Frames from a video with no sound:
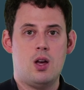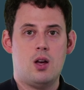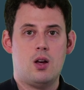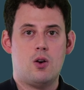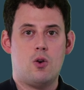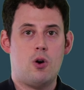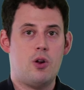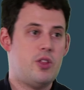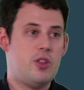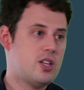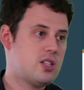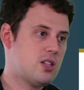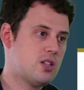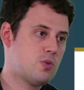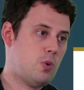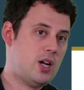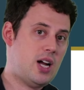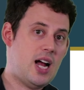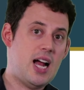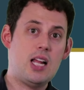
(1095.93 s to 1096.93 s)
Or this is
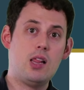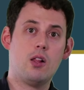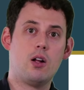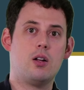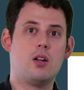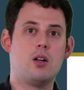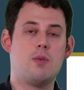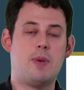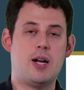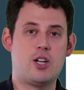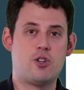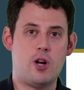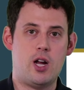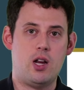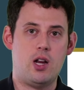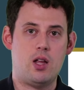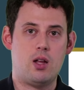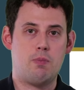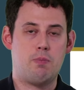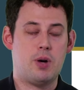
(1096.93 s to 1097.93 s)
what I learned in my
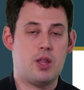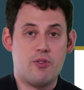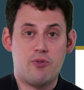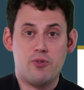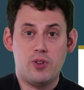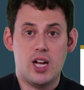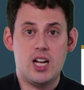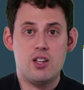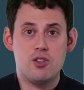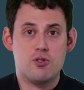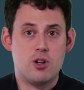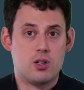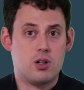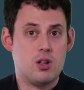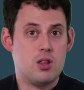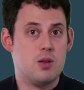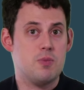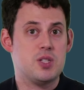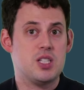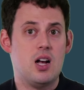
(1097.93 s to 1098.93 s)
training. But the flight instructor
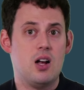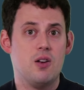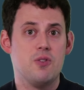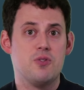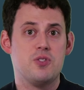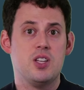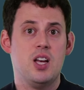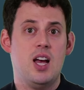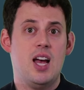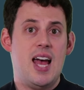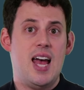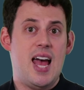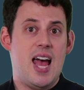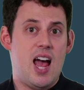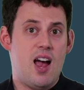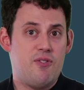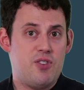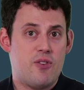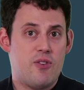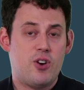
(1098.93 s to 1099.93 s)
themselves
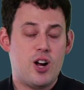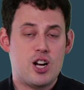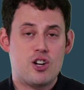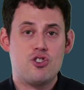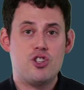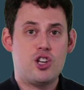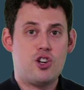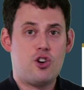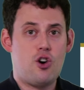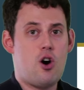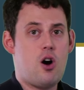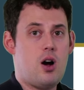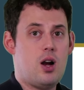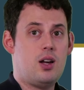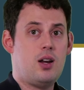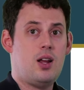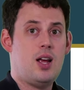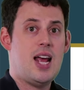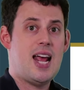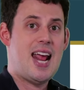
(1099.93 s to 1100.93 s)
have never actually
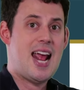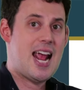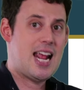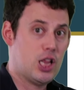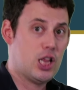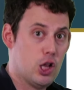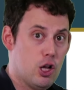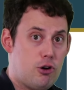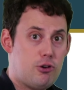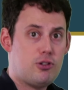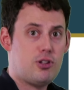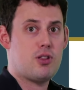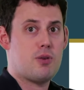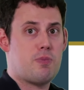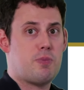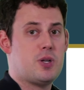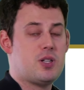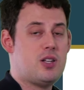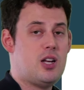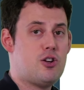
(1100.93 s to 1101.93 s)
gone and looked in the
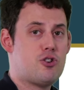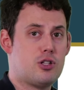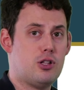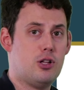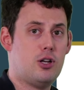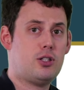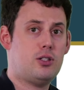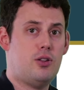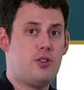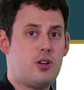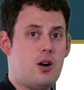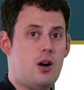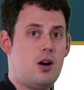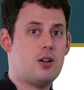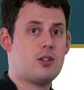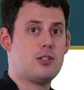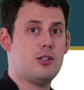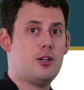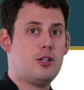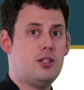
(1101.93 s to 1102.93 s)
procedures, looked in the
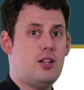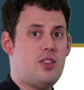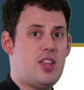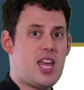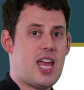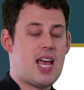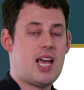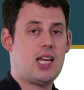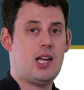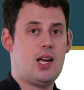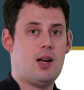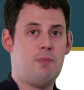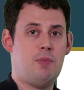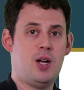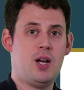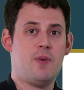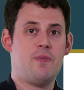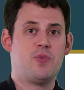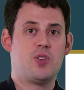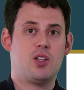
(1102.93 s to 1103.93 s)
cars, looked in the EAM
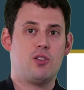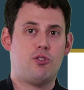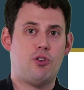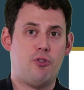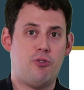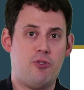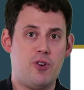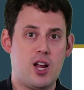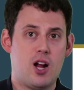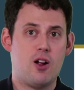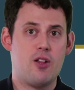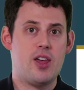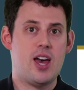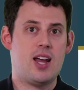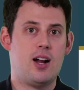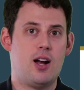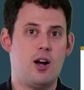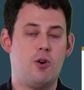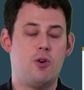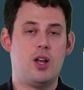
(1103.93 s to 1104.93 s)
to figure
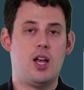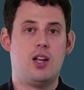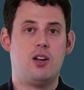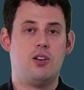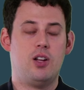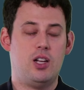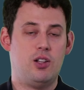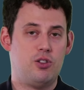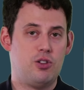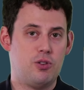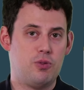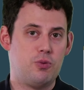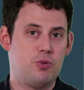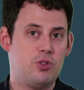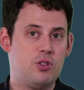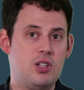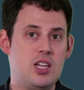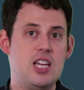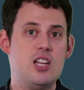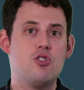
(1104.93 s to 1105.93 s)
that out and to
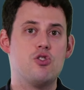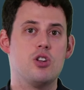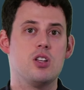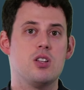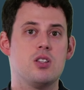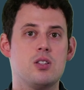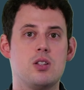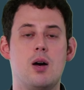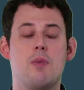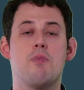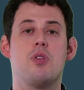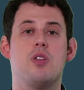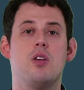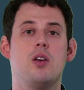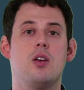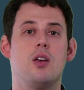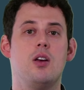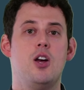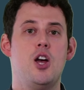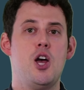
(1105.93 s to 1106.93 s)
teach
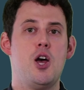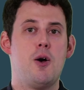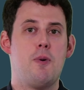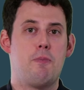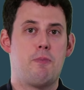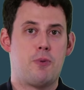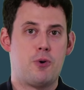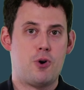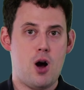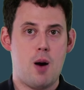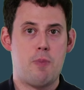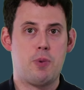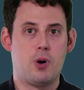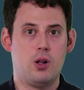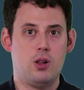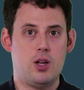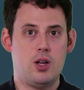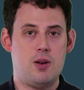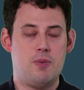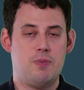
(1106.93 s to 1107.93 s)
something
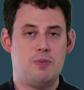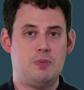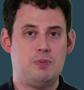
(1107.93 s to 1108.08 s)
properly.